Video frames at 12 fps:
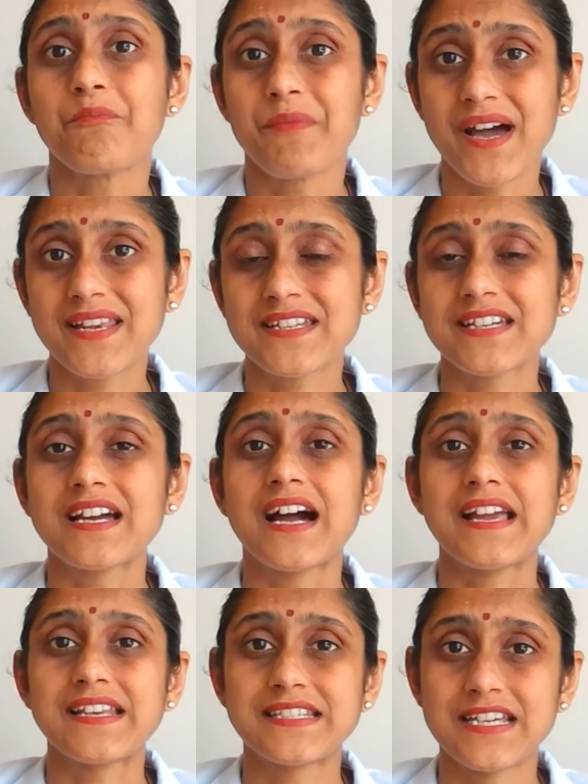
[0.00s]
but
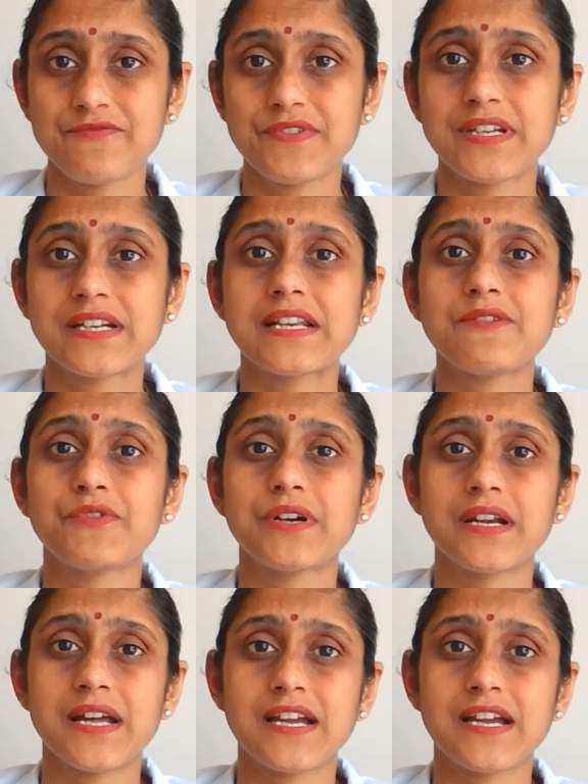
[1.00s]
I definitely would